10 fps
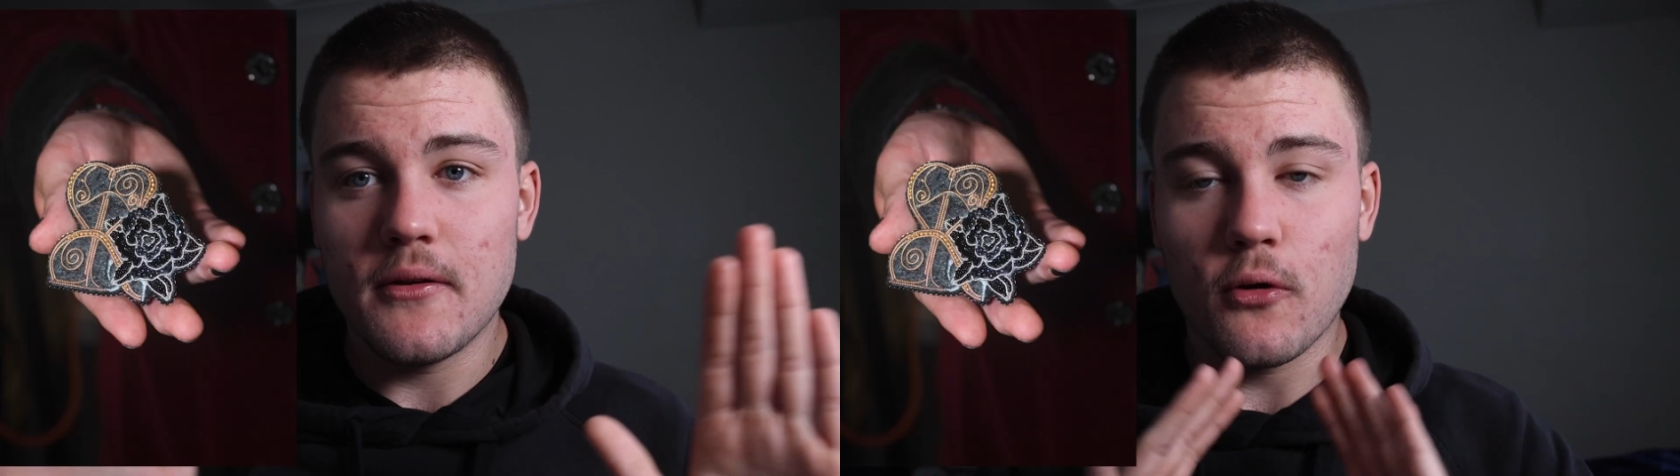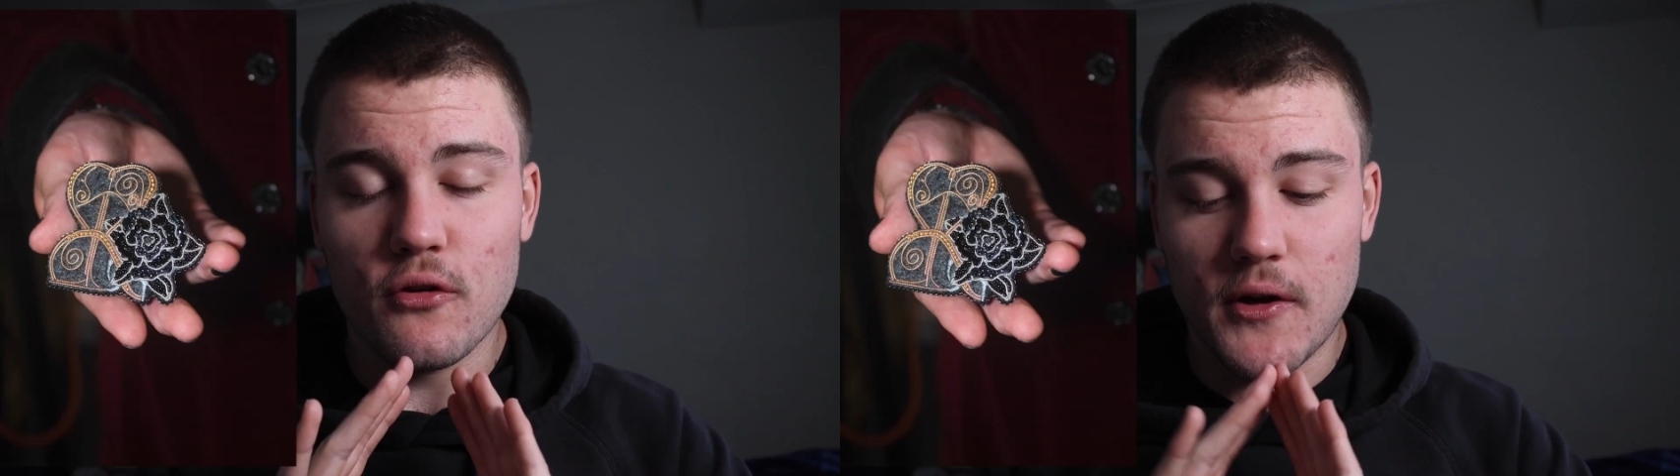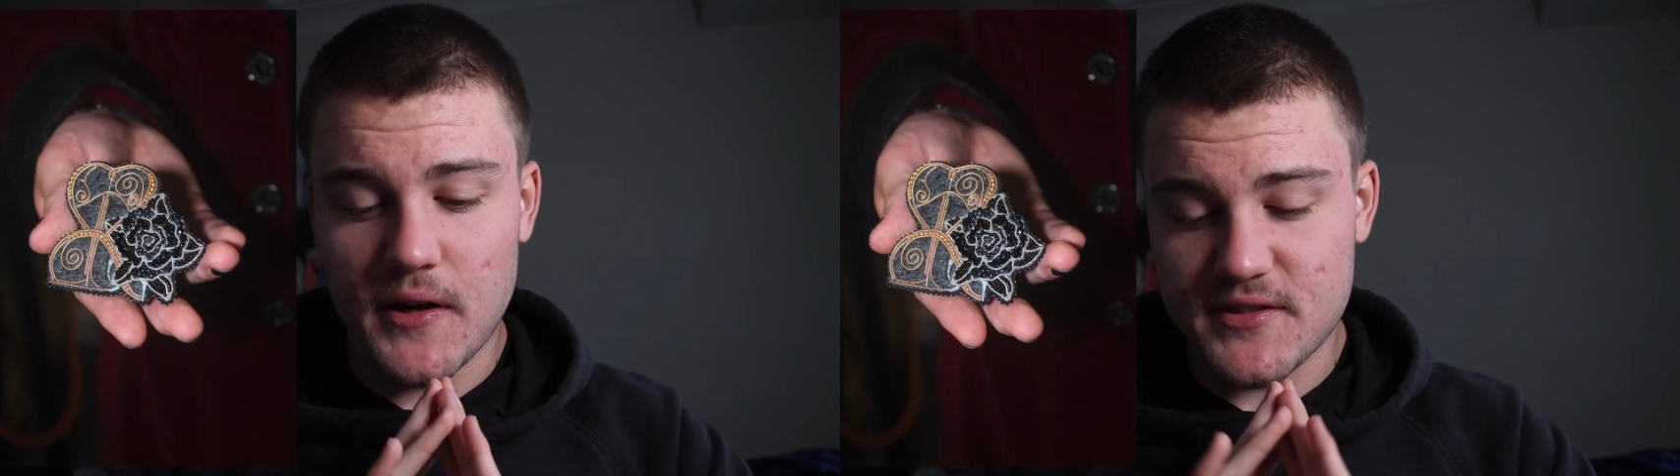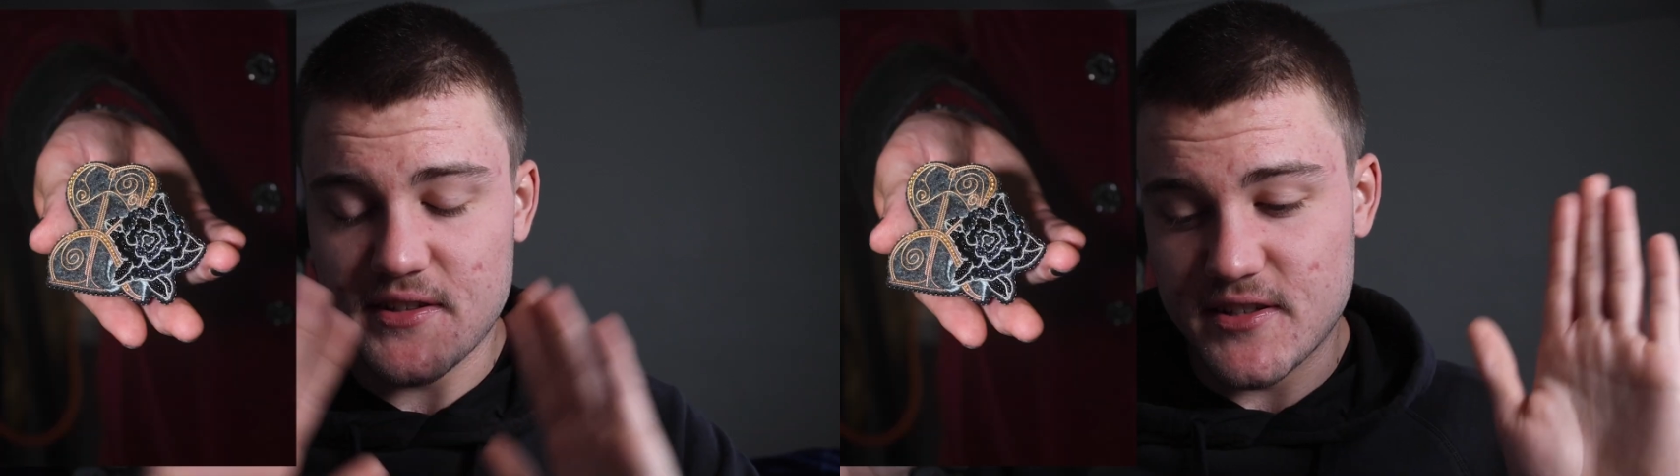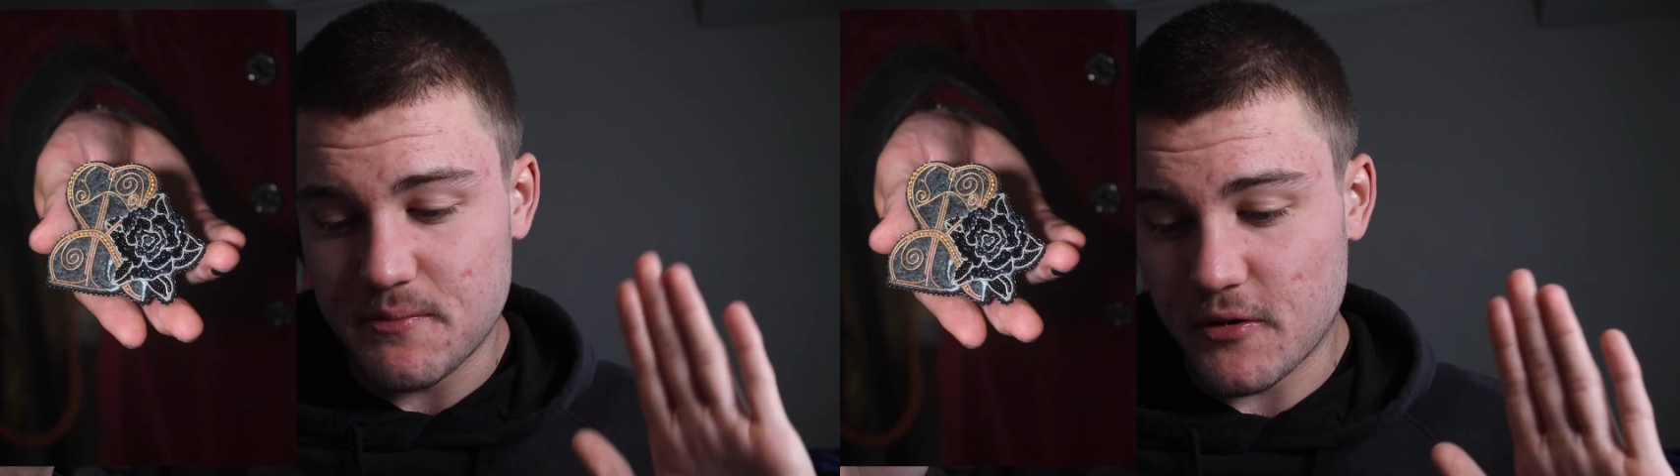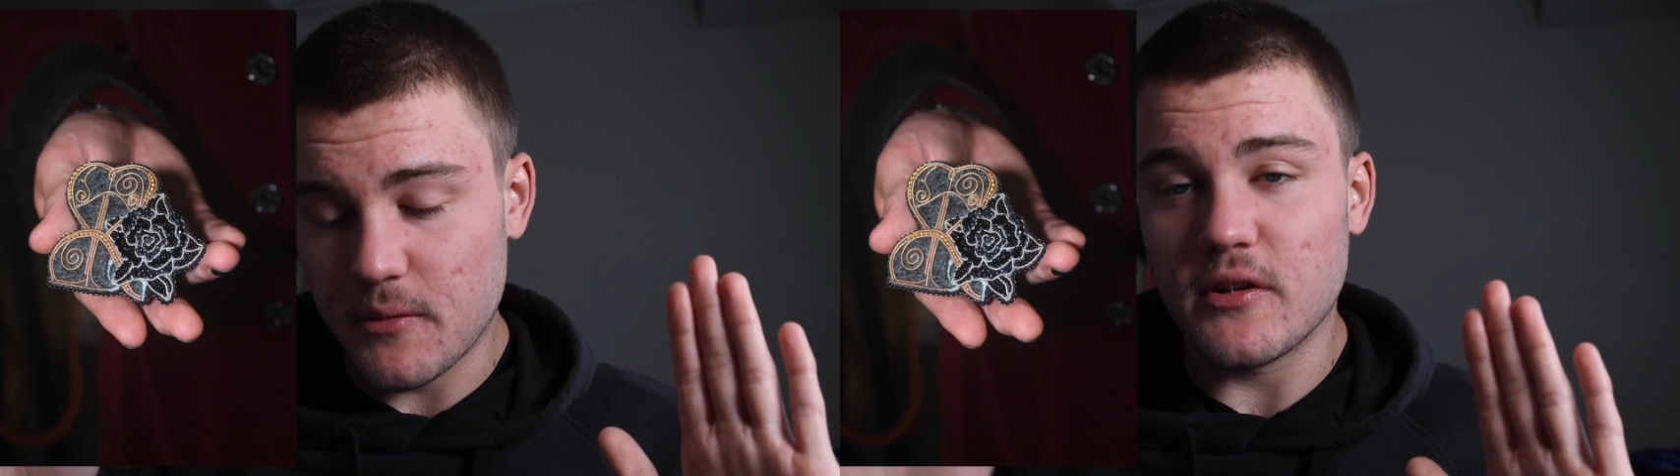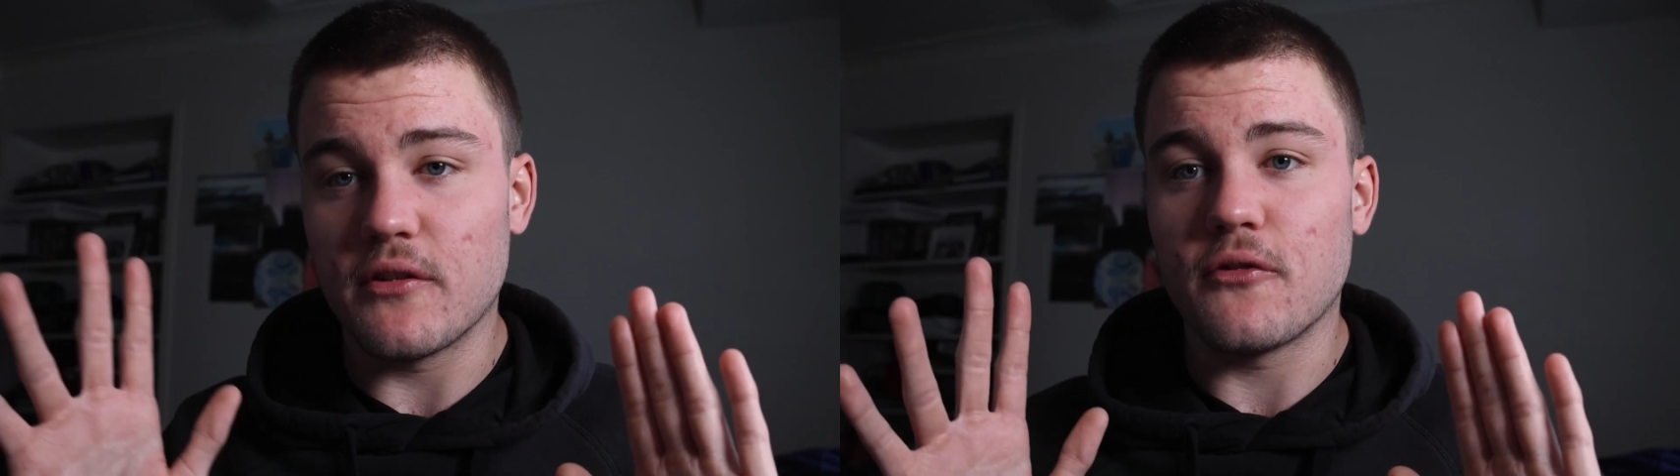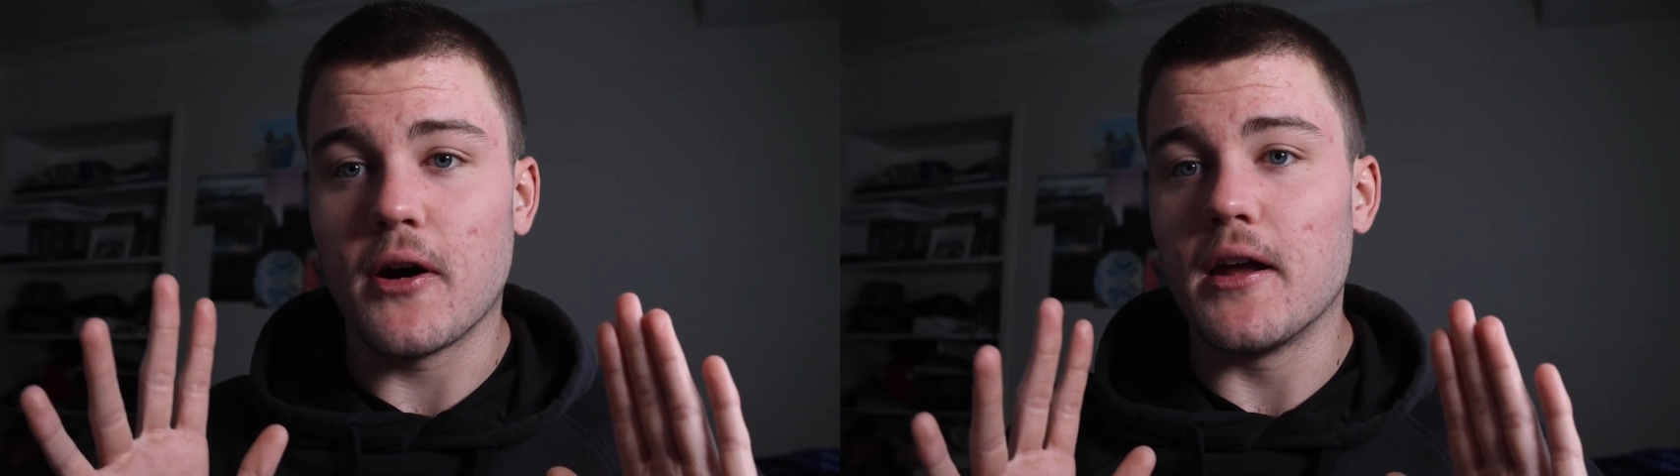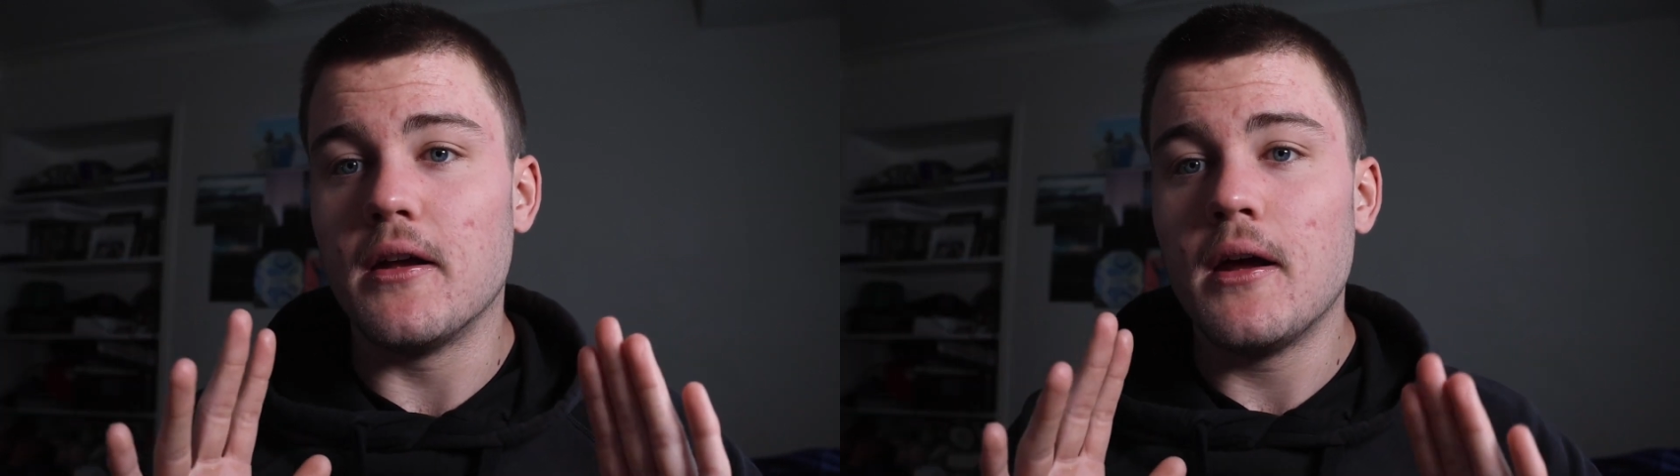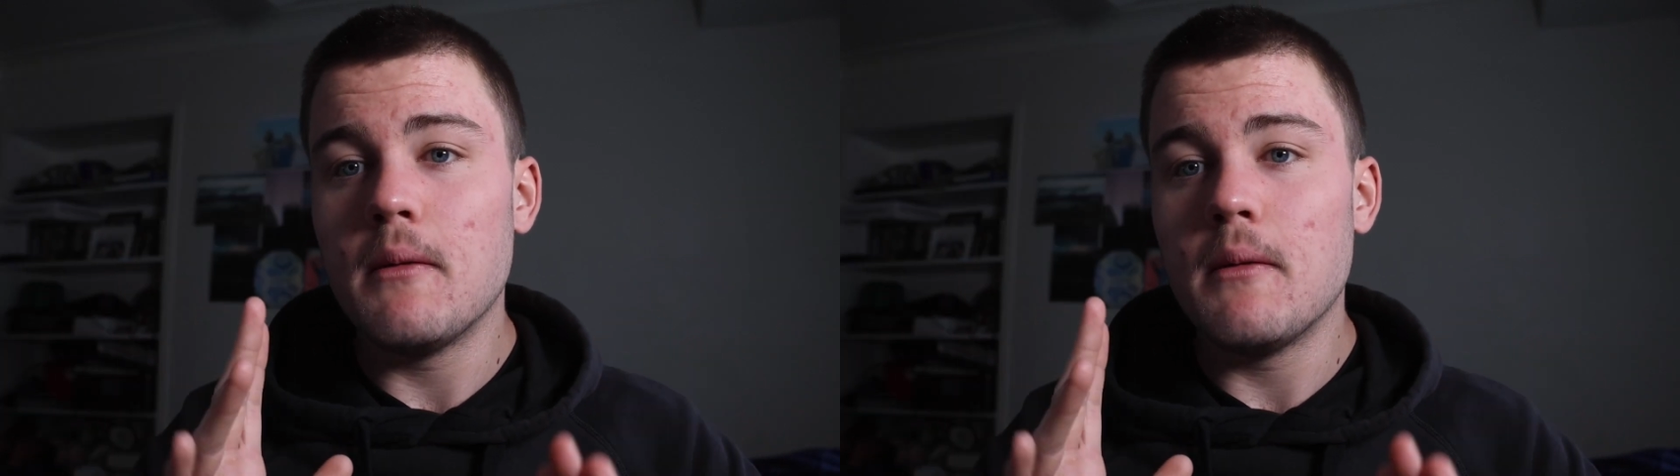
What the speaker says: Autofocus is completely fine.